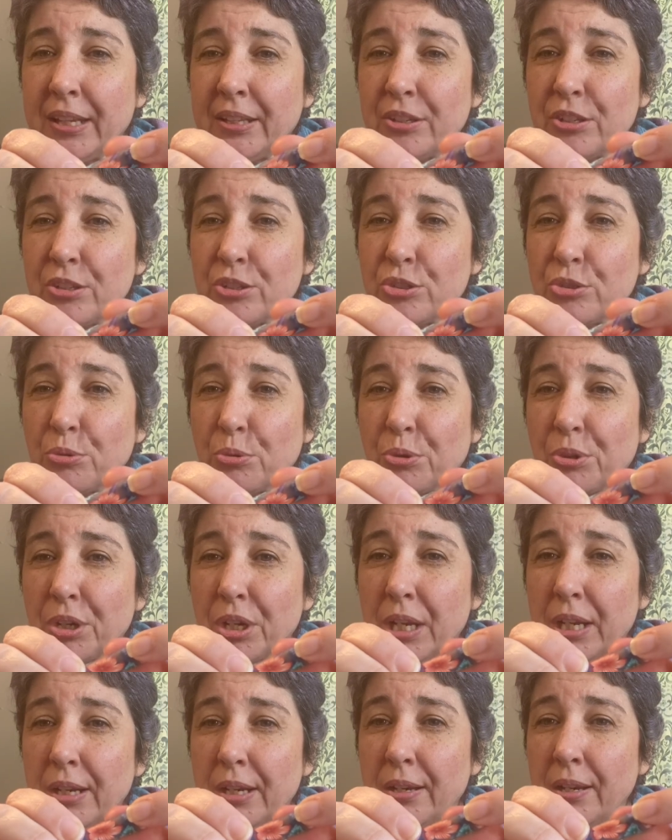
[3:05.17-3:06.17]

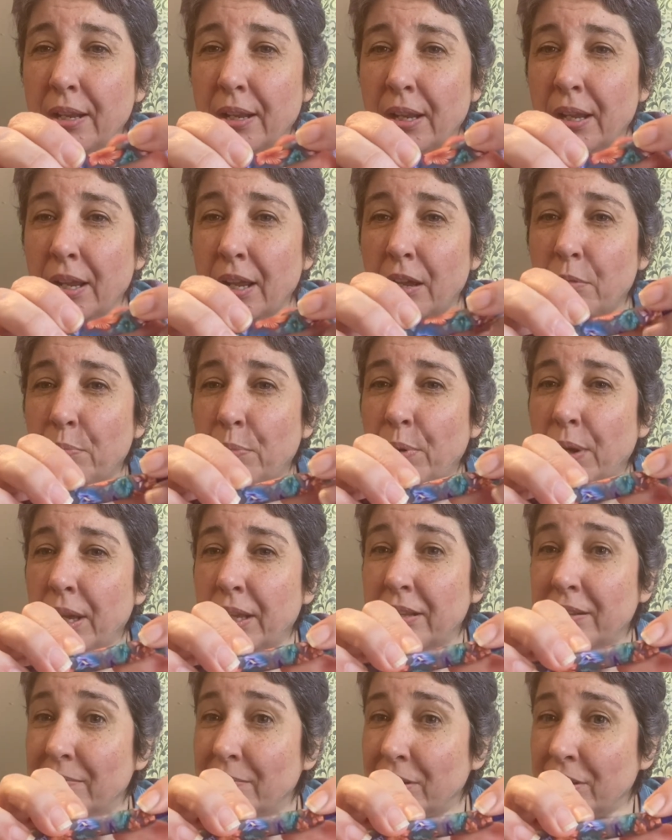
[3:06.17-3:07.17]
distorted, but